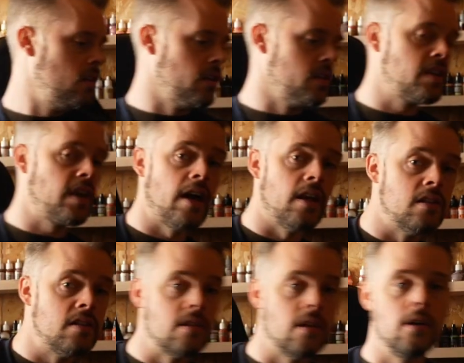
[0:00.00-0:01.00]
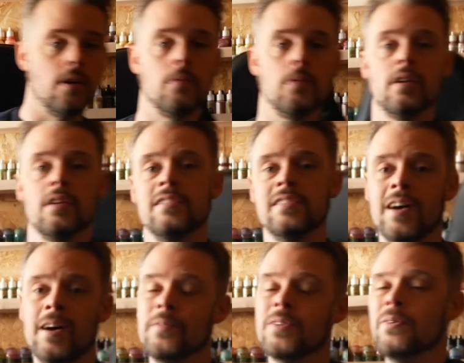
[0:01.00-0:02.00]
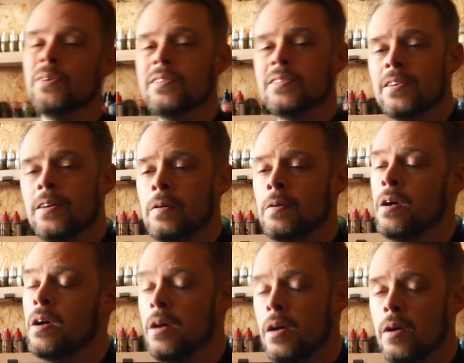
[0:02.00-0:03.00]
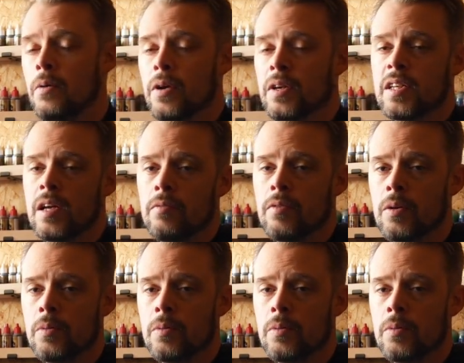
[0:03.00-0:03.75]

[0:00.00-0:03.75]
nice galley style where I can turn between the two, it works out really